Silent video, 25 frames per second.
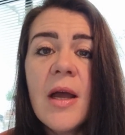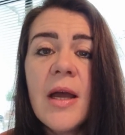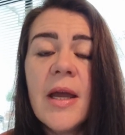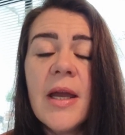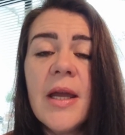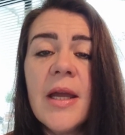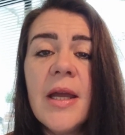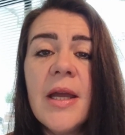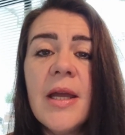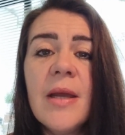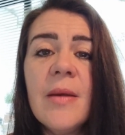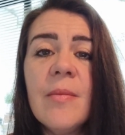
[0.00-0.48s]

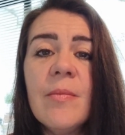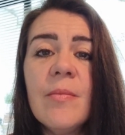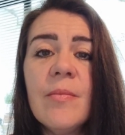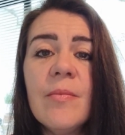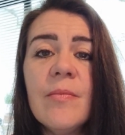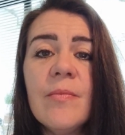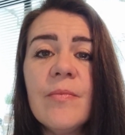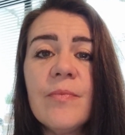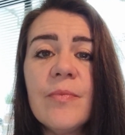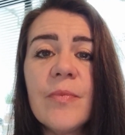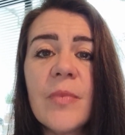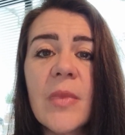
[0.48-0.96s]

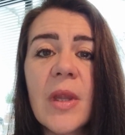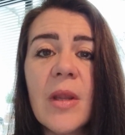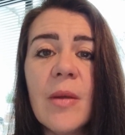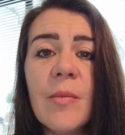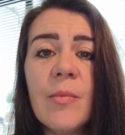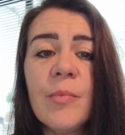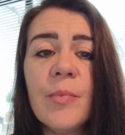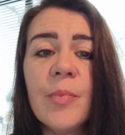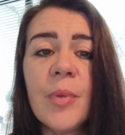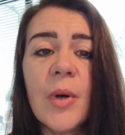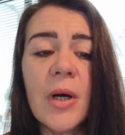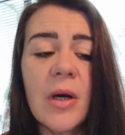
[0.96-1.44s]

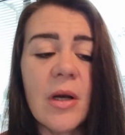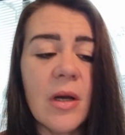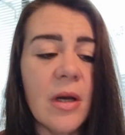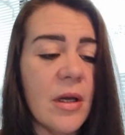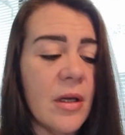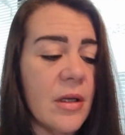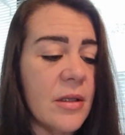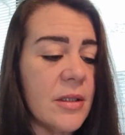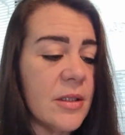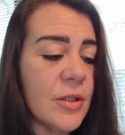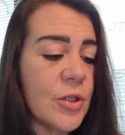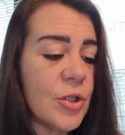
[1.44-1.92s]
But
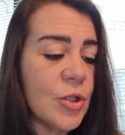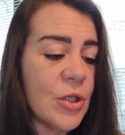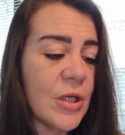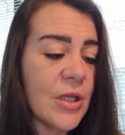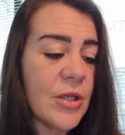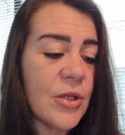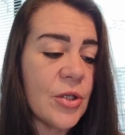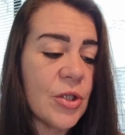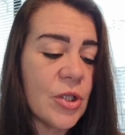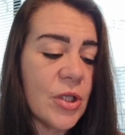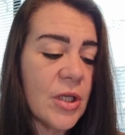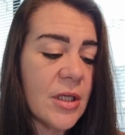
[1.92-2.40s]

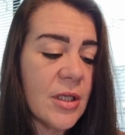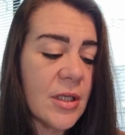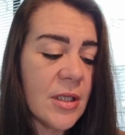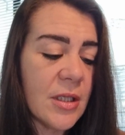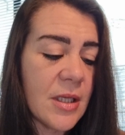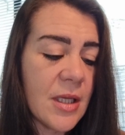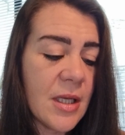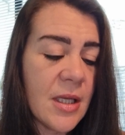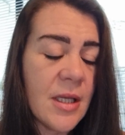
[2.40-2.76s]
strength training